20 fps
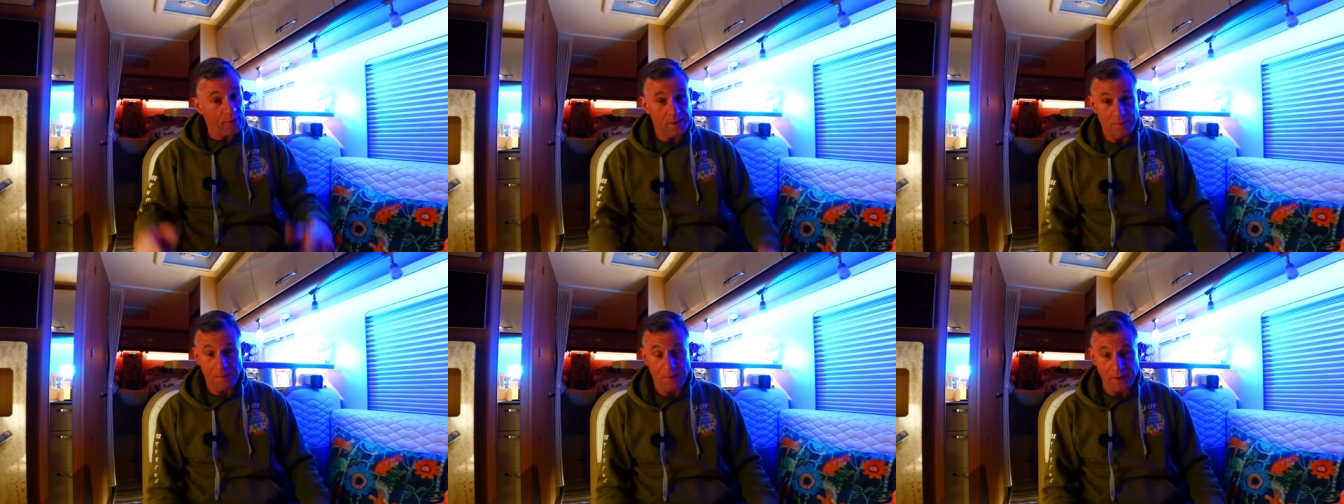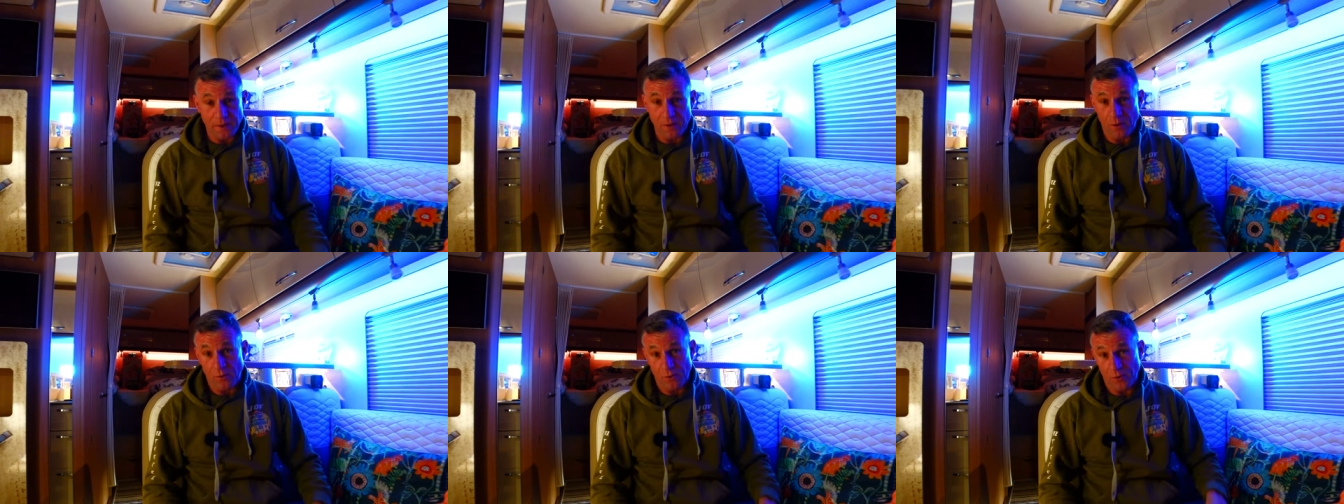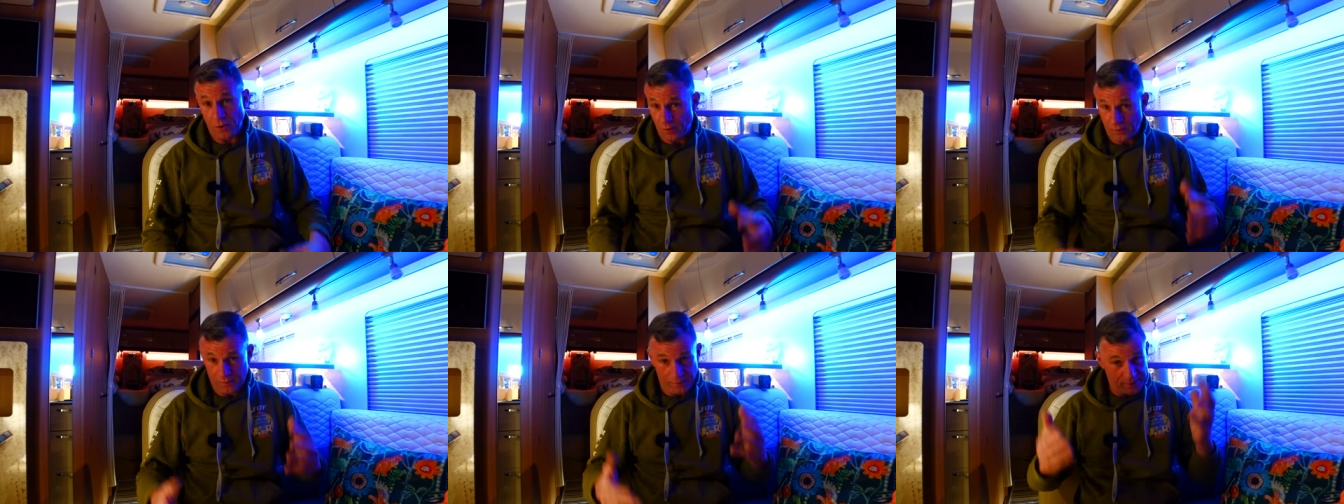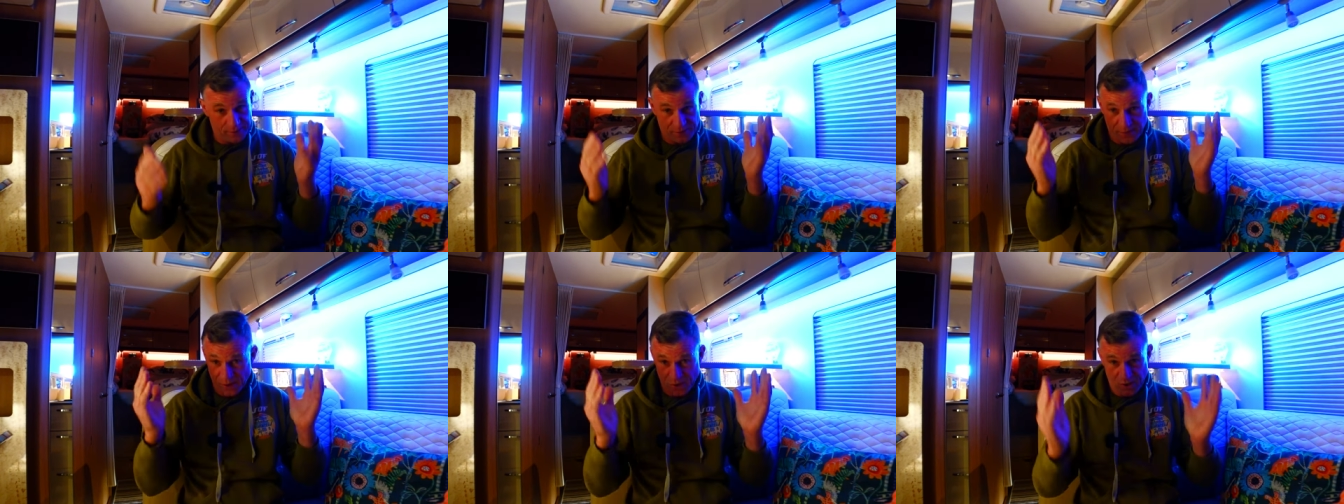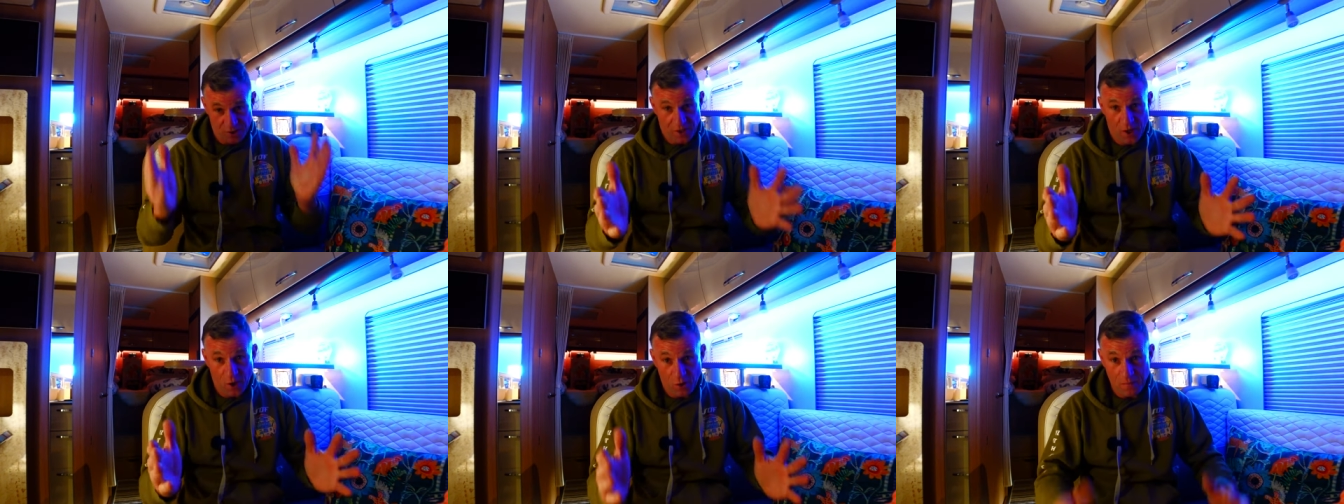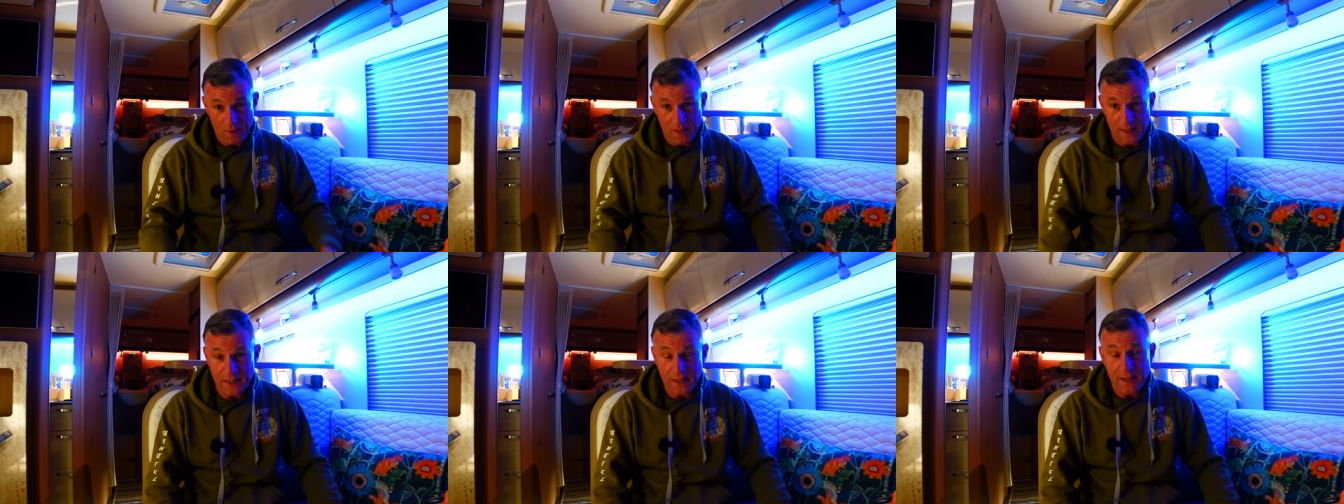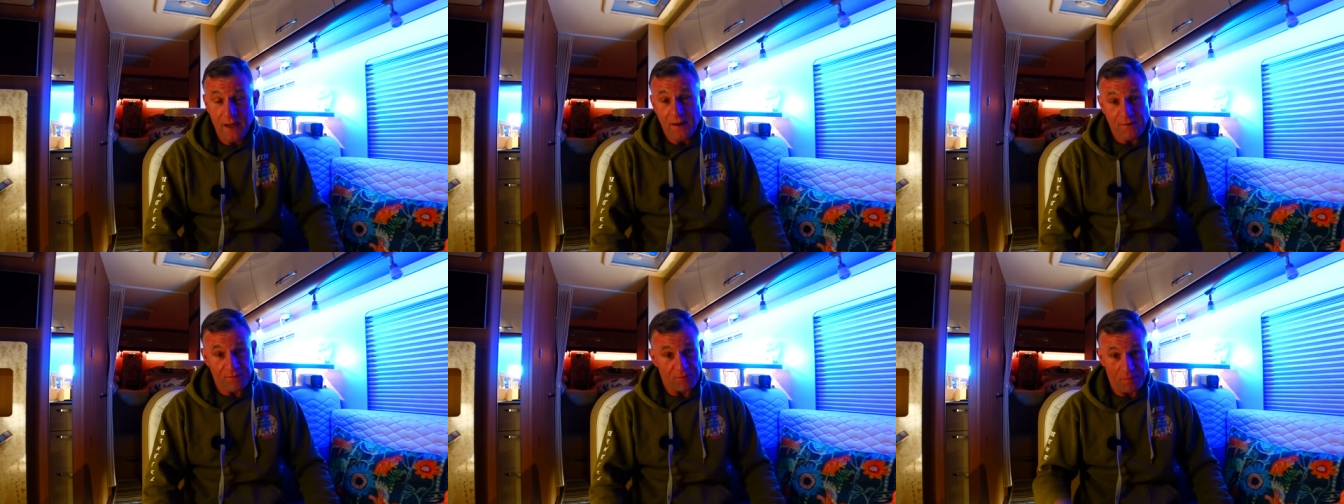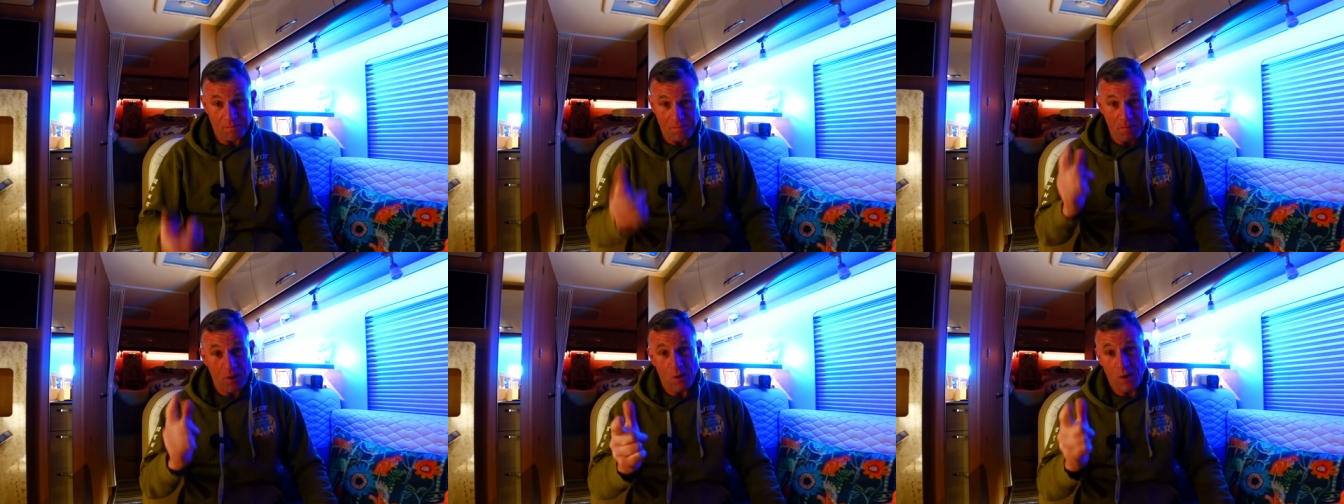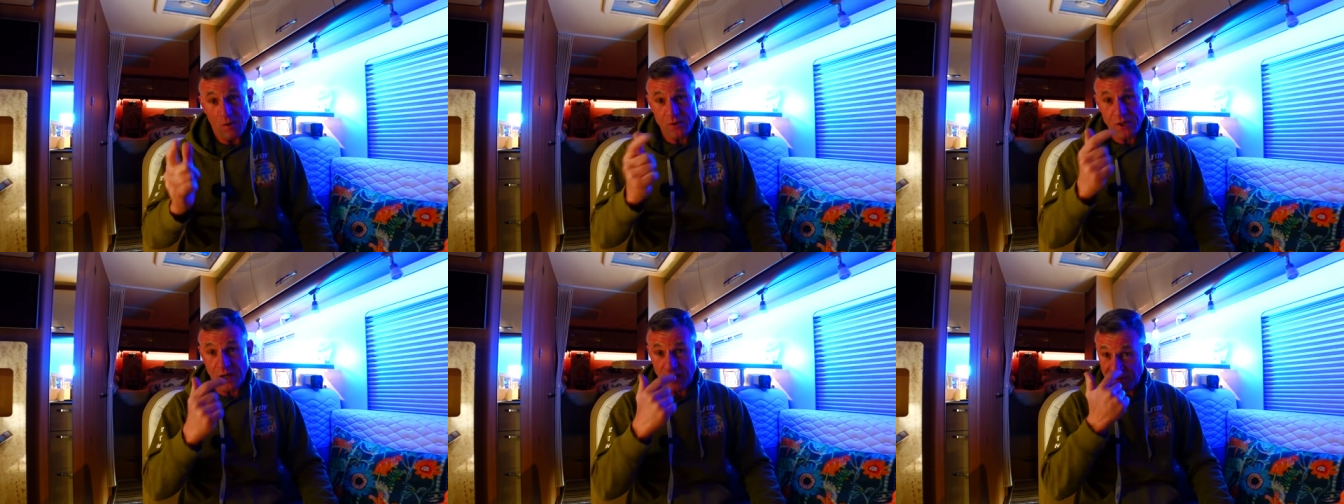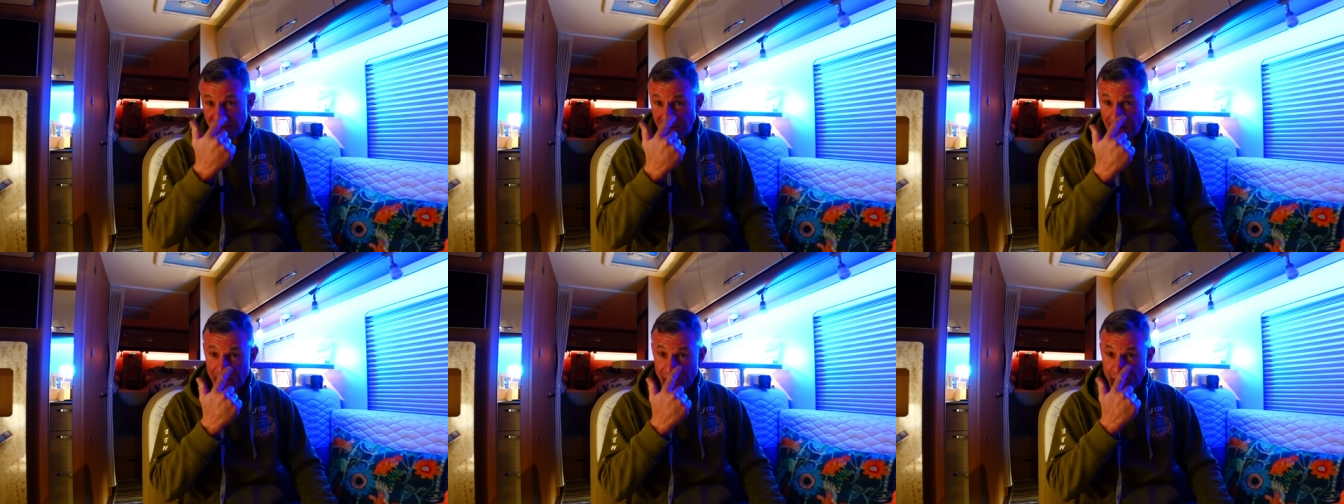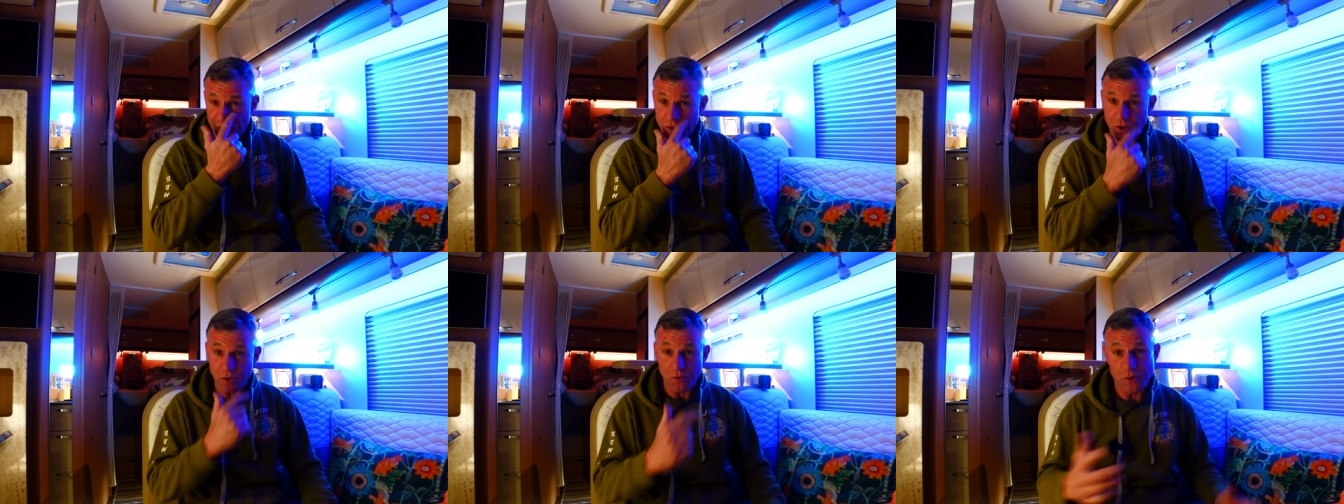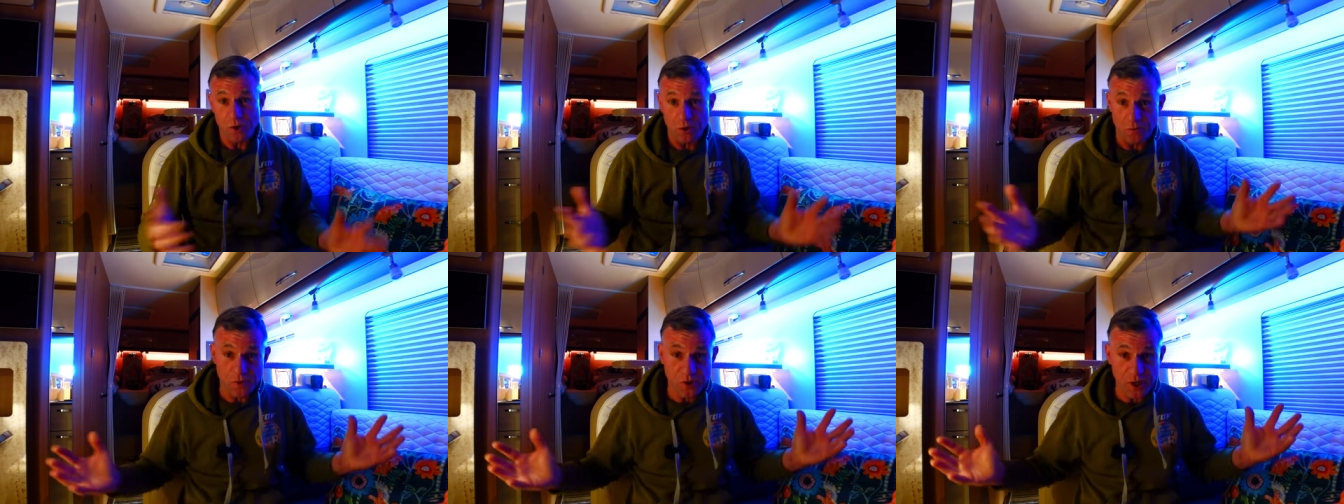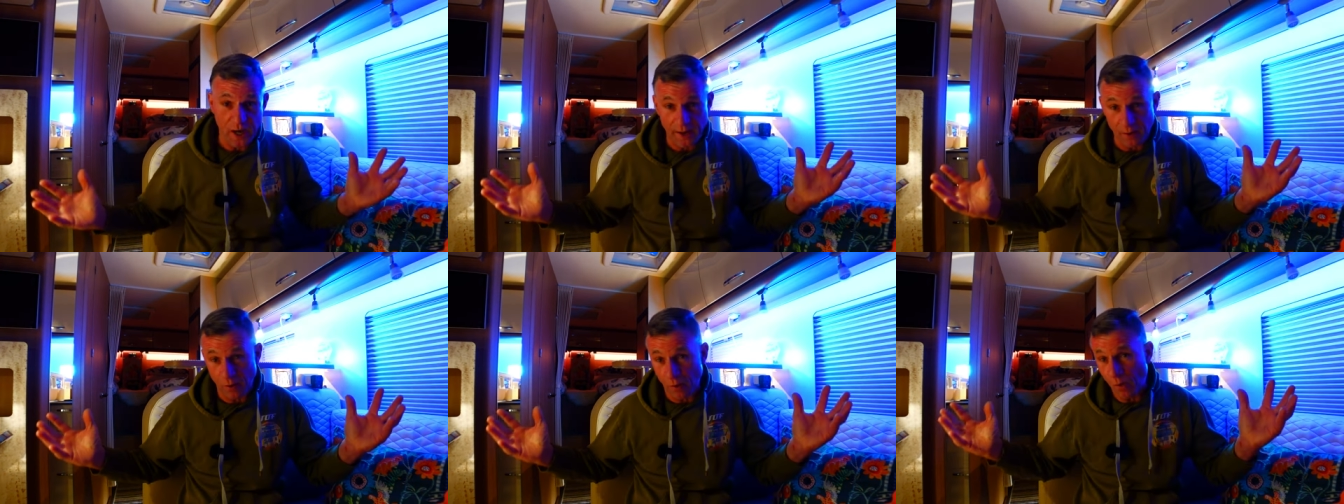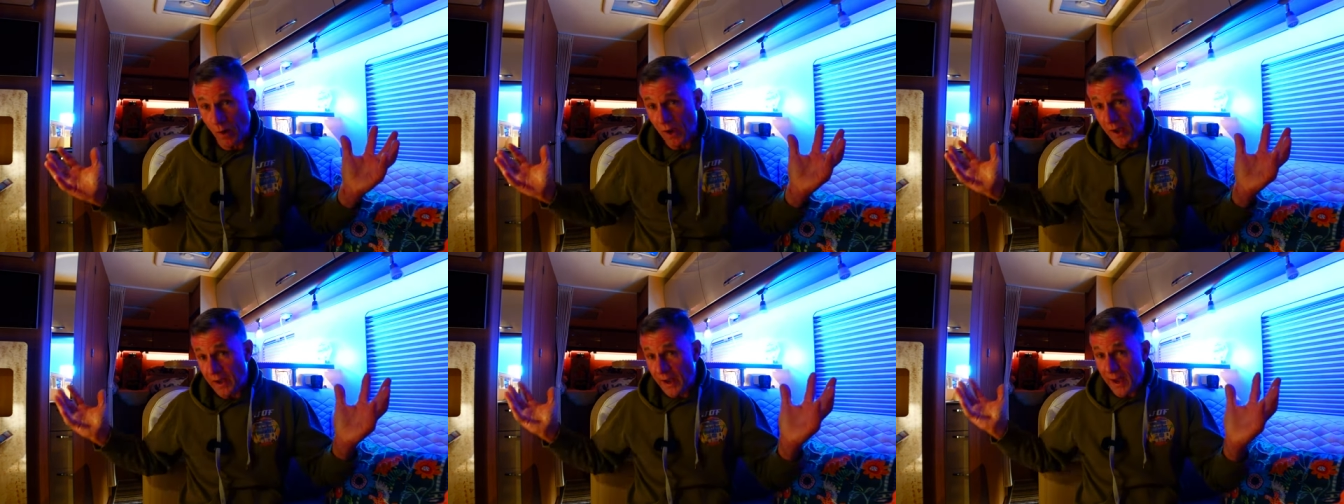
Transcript: anybody not, not that doesn't know me, from Mohotel Adventures YouTube channel,